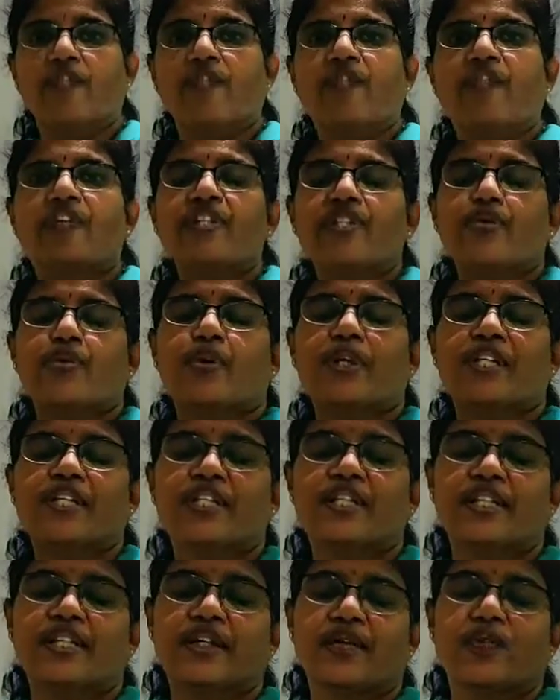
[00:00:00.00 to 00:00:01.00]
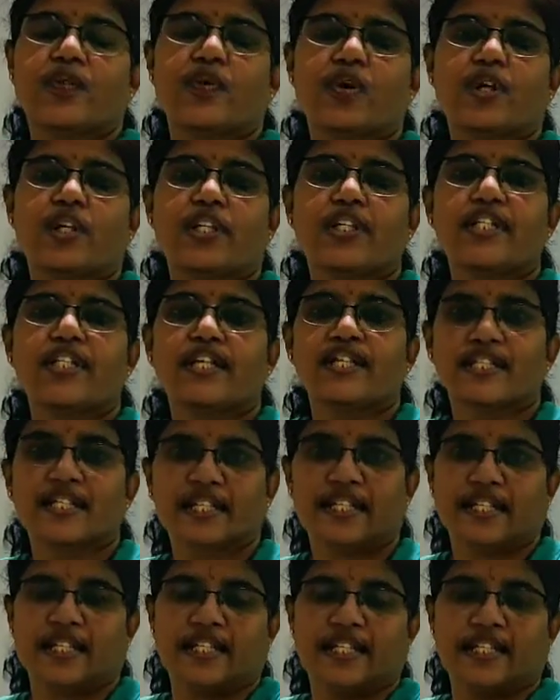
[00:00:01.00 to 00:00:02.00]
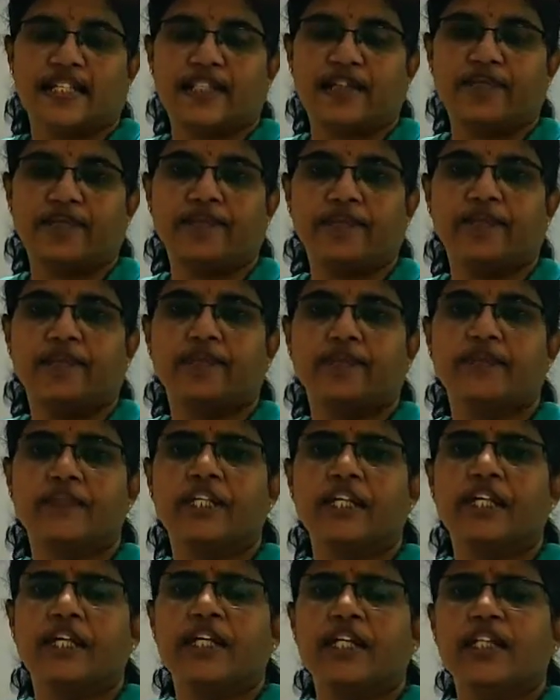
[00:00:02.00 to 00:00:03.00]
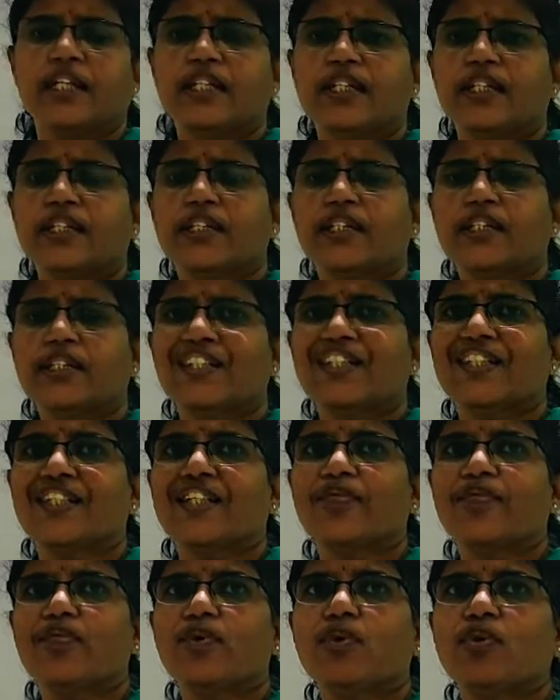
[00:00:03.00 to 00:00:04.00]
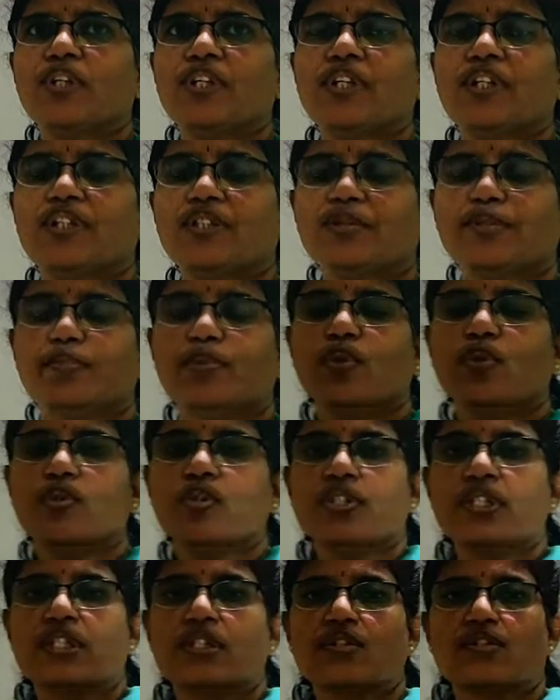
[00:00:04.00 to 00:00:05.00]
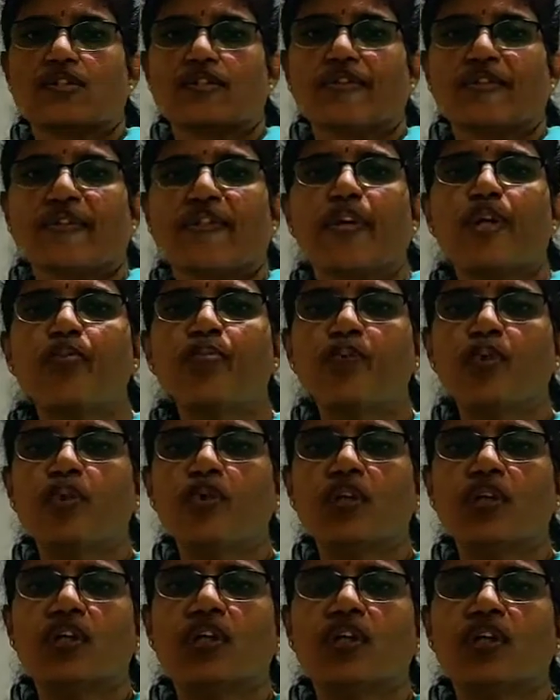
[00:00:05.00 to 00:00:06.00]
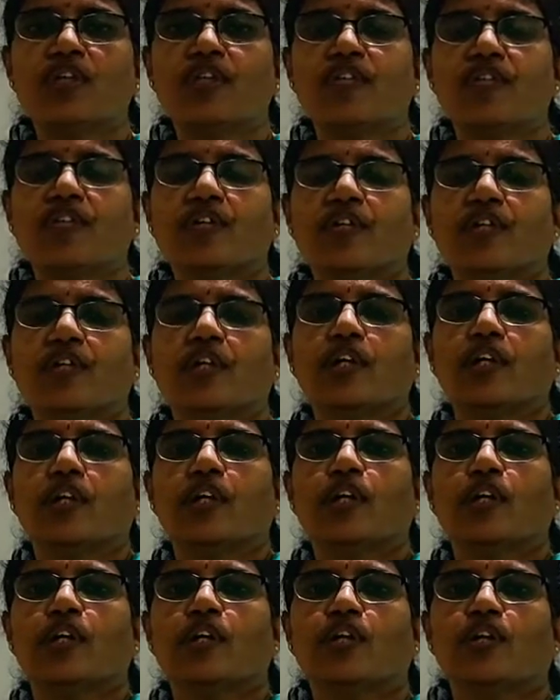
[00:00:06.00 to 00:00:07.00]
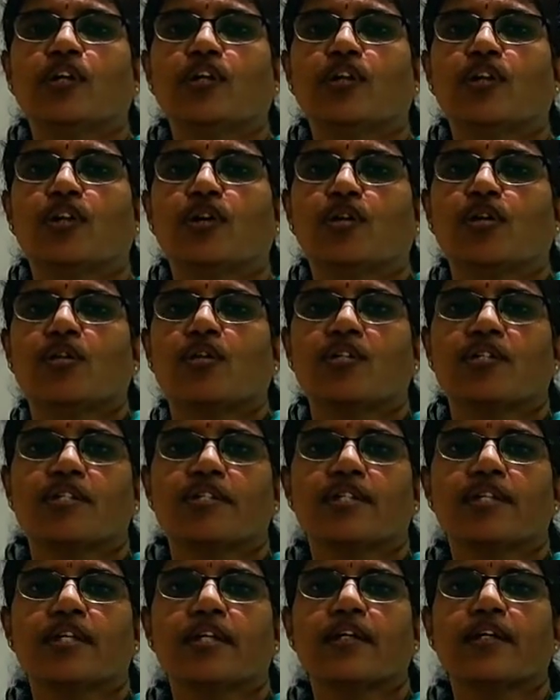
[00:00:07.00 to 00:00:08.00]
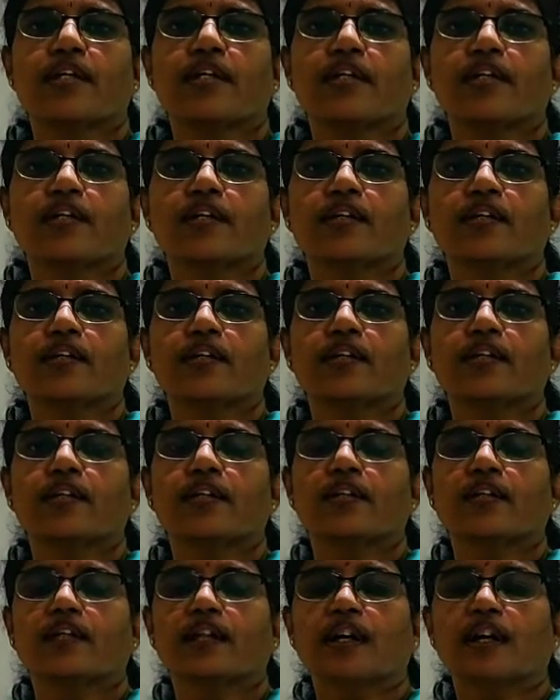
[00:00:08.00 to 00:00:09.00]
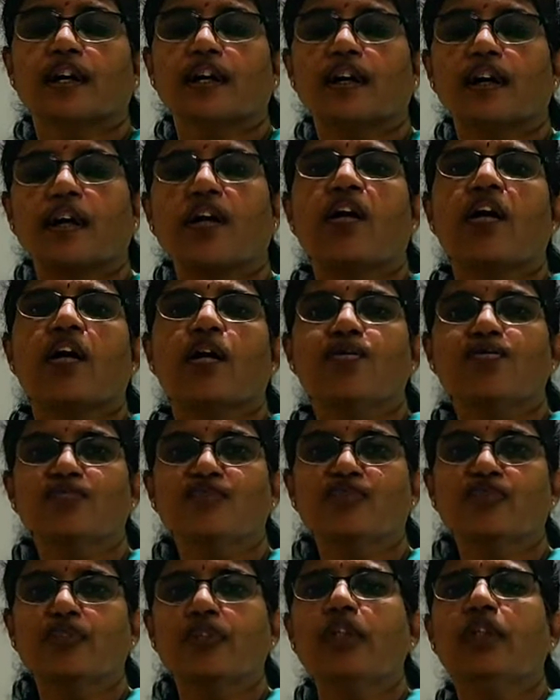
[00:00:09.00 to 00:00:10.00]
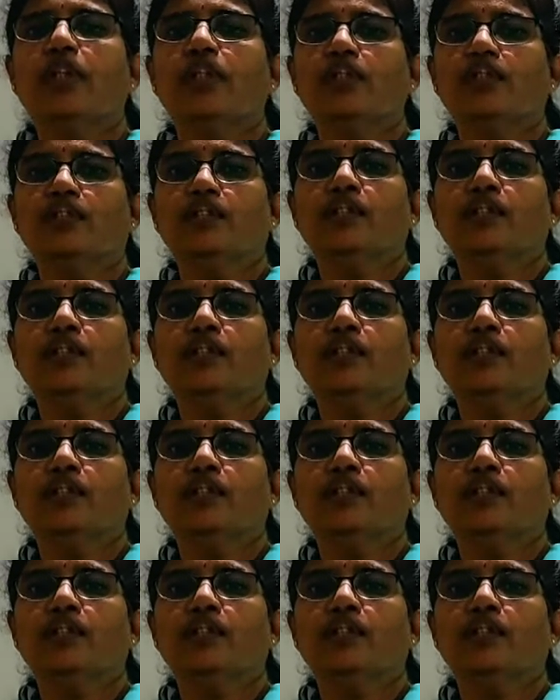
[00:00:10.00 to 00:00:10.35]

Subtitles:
First we will see what is excretion. It's a process of removal of toxic or harmful